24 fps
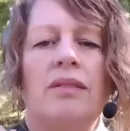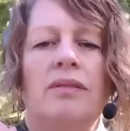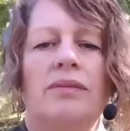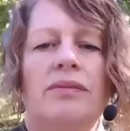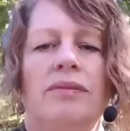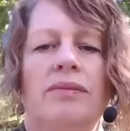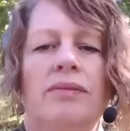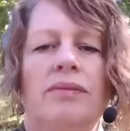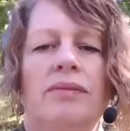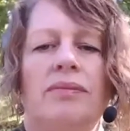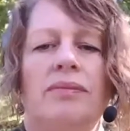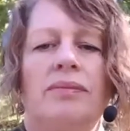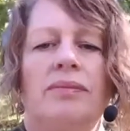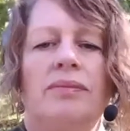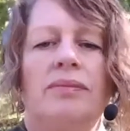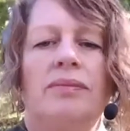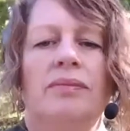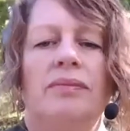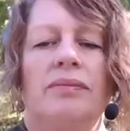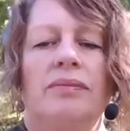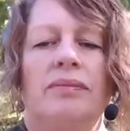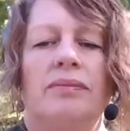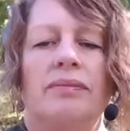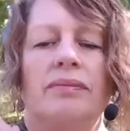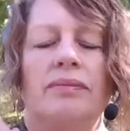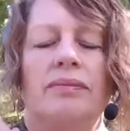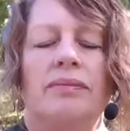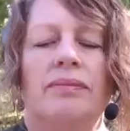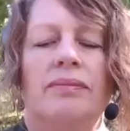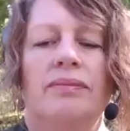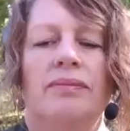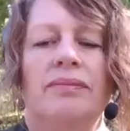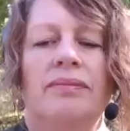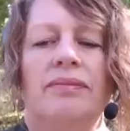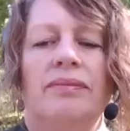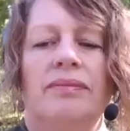
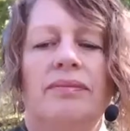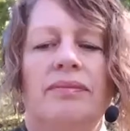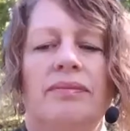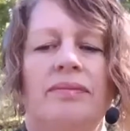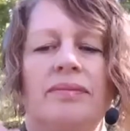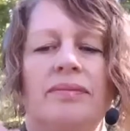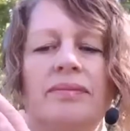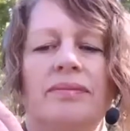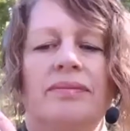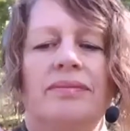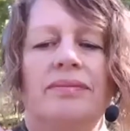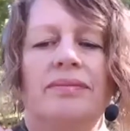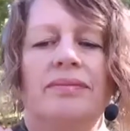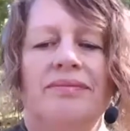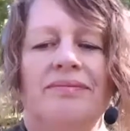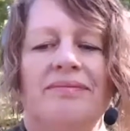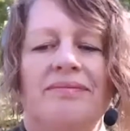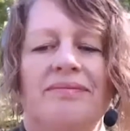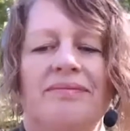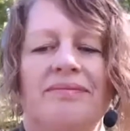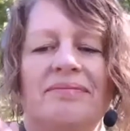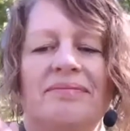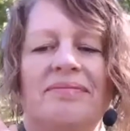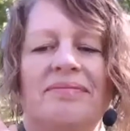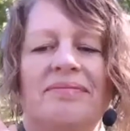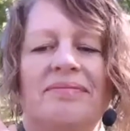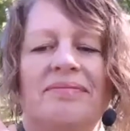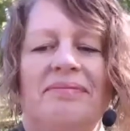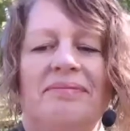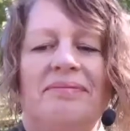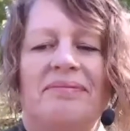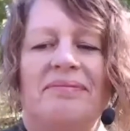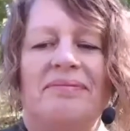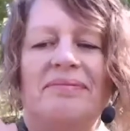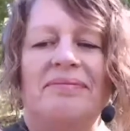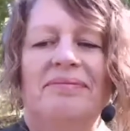
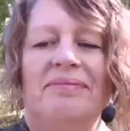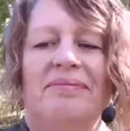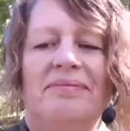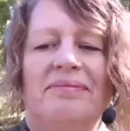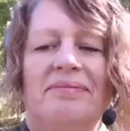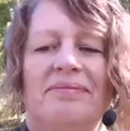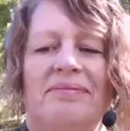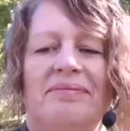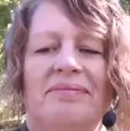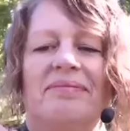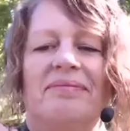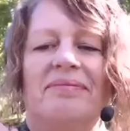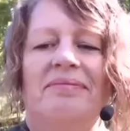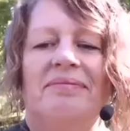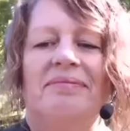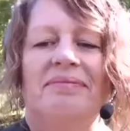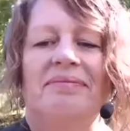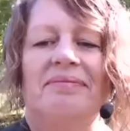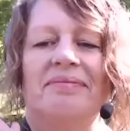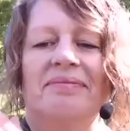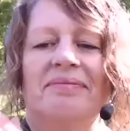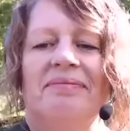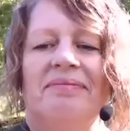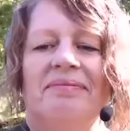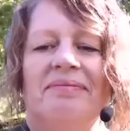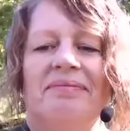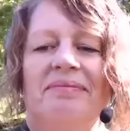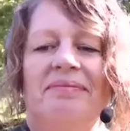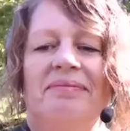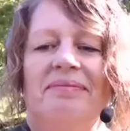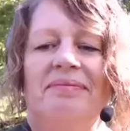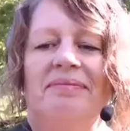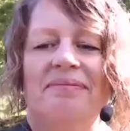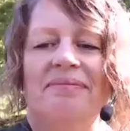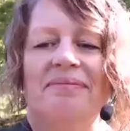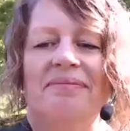
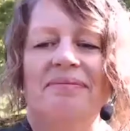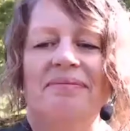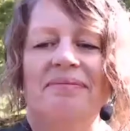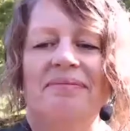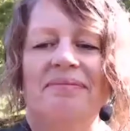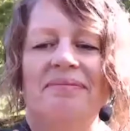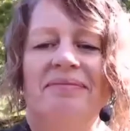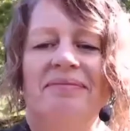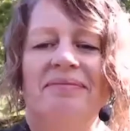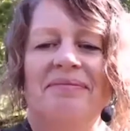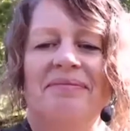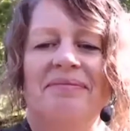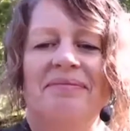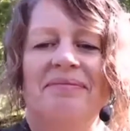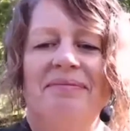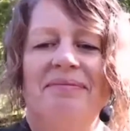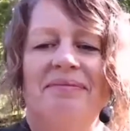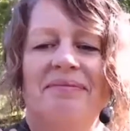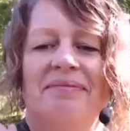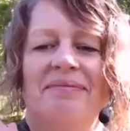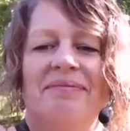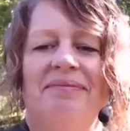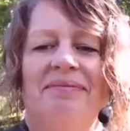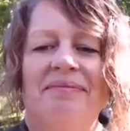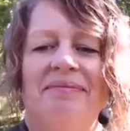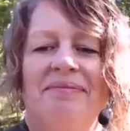No one is speaking in this clip.